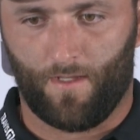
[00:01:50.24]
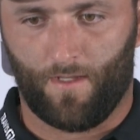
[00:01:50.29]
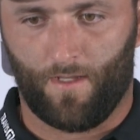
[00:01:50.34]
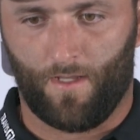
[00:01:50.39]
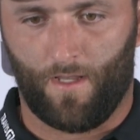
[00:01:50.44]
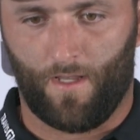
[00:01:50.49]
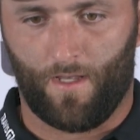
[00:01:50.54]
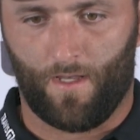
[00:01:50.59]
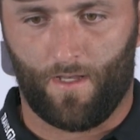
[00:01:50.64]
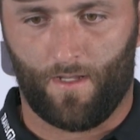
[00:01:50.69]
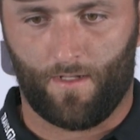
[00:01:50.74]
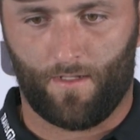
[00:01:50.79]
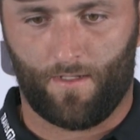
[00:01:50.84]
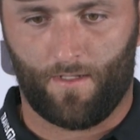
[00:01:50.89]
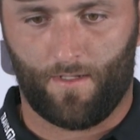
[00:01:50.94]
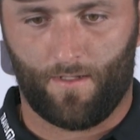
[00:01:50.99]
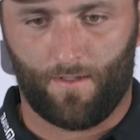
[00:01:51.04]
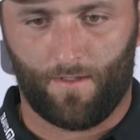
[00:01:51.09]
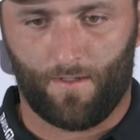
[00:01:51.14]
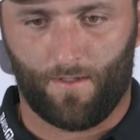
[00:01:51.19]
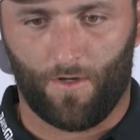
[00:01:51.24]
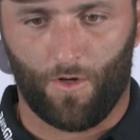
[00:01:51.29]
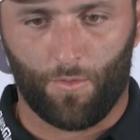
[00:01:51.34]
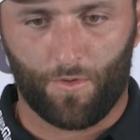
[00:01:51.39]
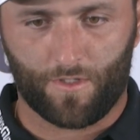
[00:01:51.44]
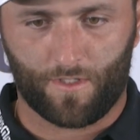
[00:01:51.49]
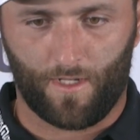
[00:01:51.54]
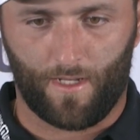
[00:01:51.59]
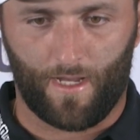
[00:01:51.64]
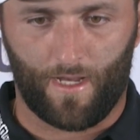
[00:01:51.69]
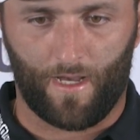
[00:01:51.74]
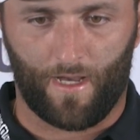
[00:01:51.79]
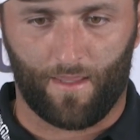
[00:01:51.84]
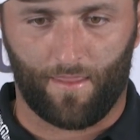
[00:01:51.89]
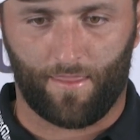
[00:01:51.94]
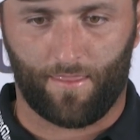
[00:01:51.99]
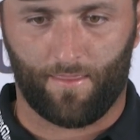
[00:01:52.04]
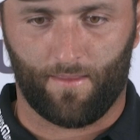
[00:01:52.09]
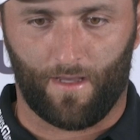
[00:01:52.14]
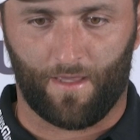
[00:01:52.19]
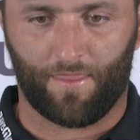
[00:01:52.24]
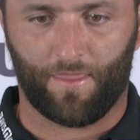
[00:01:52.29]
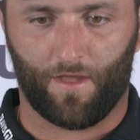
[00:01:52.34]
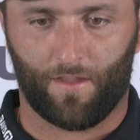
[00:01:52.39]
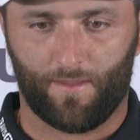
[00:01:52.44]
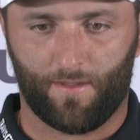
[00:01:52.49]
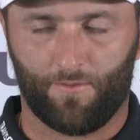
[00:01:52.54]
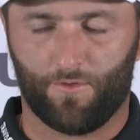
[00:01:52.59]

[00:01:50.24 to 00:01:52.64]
and obviously I, I, I thought